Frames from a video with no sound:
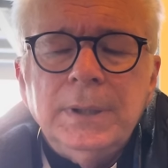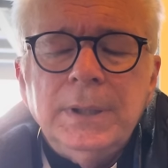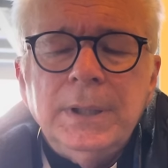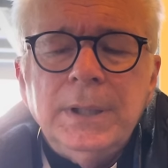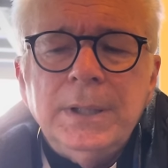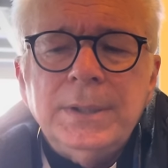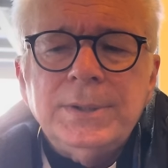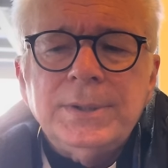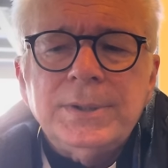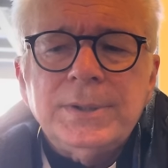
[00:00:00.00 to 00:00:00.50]

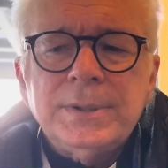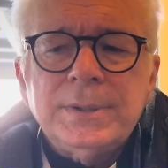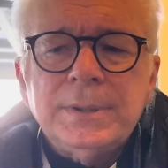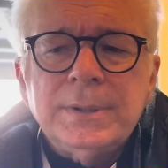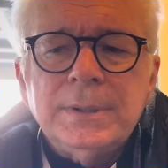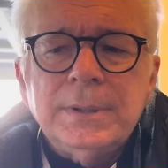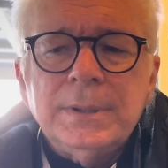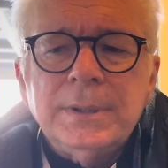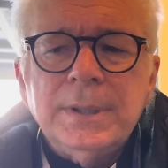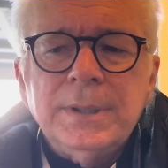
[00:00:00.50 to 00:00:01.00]
it's
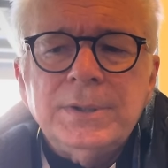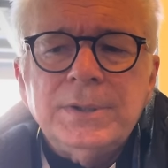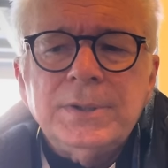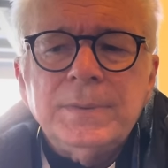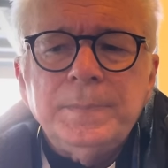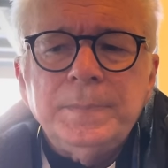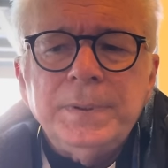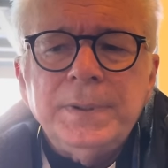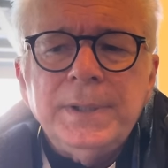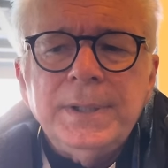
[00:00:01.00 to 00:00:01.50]
a
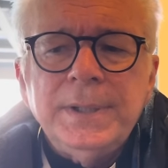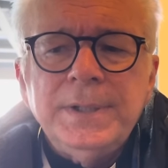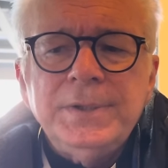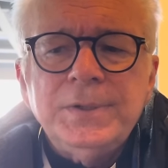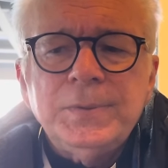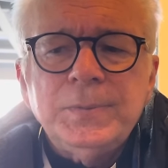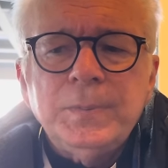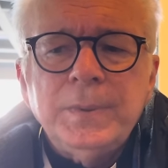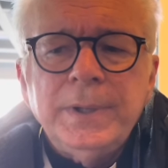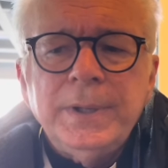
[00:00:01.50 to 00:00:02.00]

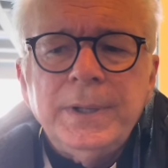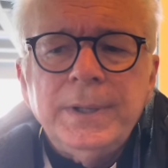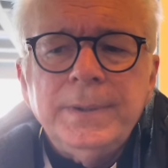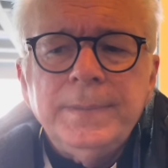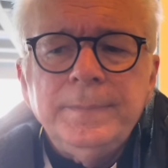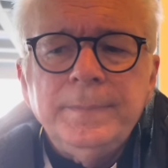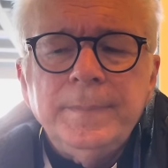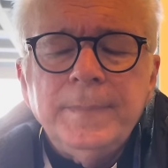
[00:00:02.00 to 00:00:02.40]
place where